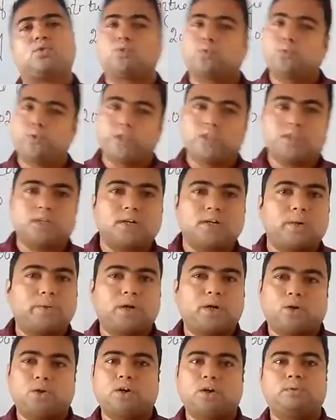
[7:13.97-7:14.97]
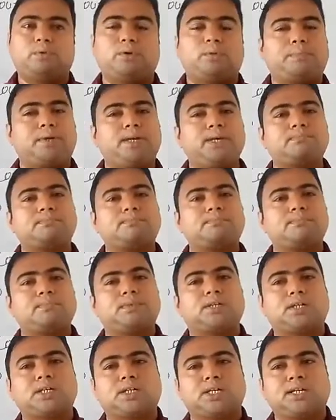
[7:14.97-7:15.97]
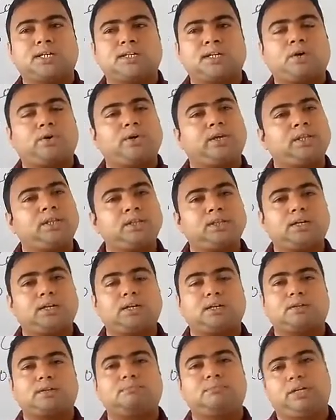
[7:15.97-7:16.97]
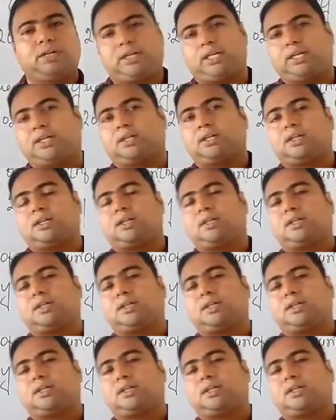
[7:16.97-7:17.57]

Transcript: with our Honorable PM. Now in that meeting,